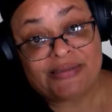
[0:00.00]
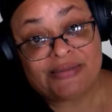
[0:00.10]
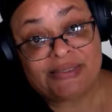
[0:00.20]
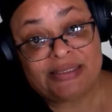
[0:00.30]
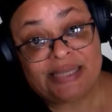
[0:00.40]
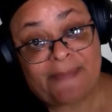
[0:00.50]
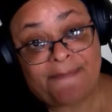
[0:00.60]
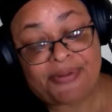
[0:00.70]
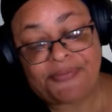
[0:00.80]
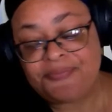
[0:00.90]
Yep.
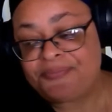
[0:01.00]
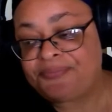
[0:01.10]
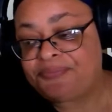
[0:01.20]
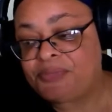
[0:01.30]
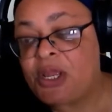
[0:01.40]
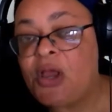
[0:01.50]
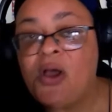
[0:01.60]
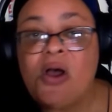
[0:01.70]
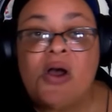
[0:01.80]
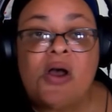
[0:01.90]

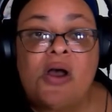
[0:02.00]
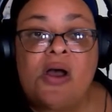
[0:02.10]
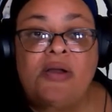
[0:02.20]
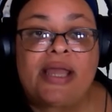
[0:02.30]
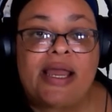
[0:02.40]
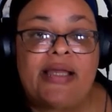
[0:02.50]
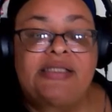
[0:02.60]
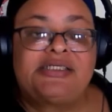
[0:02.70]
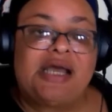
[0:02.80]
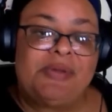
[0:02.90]
Okay,
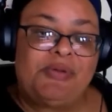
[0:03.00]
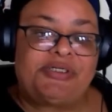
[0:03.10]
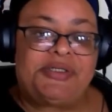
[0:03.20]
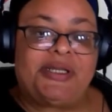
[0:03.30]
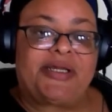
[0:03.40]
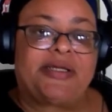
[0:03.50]
tell me what you think.